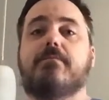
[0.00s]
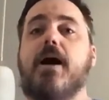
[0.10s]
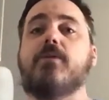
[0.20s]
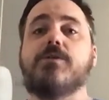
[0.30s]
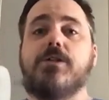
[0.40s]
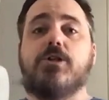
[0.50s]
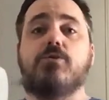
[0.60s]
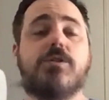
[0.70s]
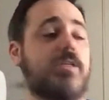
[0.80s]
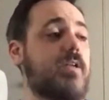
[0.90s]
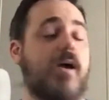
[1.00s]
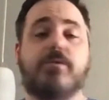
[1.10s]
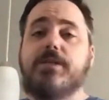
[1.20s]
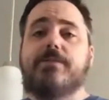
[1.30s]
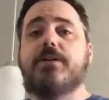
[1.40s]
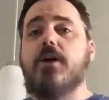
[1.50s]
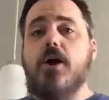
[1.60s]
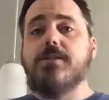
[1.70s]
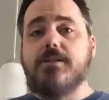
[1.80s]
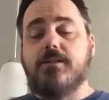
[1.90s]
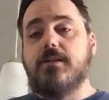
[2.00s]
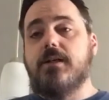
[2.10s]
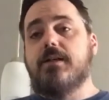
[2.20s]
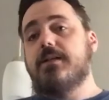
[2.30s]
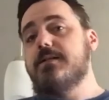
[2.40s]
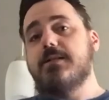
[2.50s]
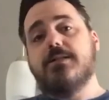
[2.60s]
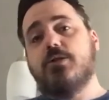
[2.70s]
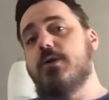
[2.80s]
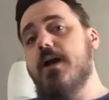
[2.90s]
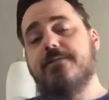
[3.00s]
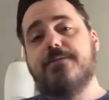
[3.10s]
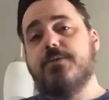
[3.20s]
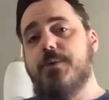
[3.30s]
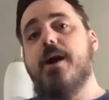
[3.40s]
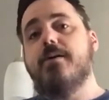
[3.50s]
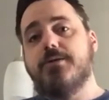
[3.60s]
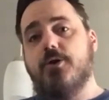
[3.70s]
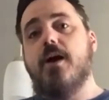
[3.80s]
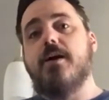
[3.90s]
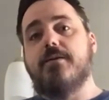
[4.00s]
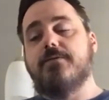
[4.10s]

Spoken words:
Mine was in Houston. I was living in Austin. That's a 2.5-3 hour drive.